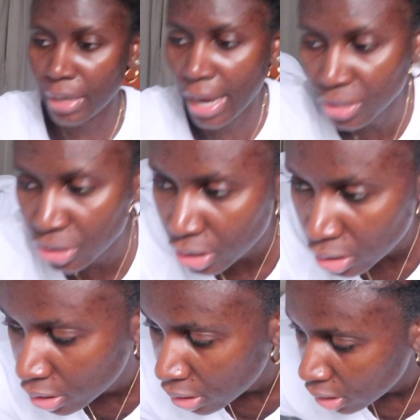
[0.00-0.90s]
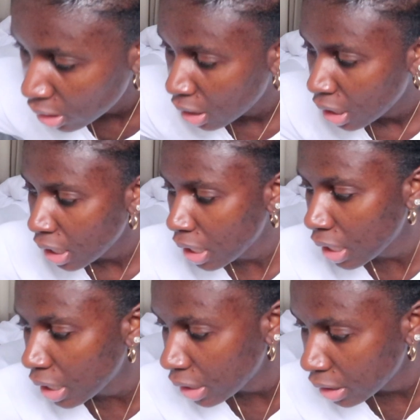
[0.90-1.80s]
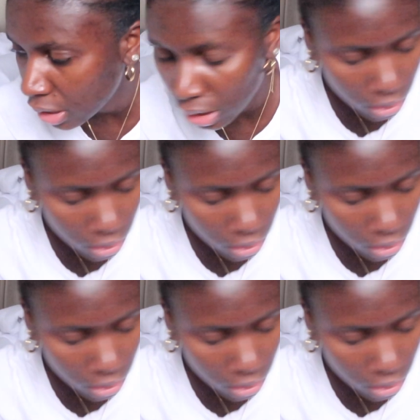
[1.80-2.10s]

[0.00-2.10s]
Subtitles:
ashy. And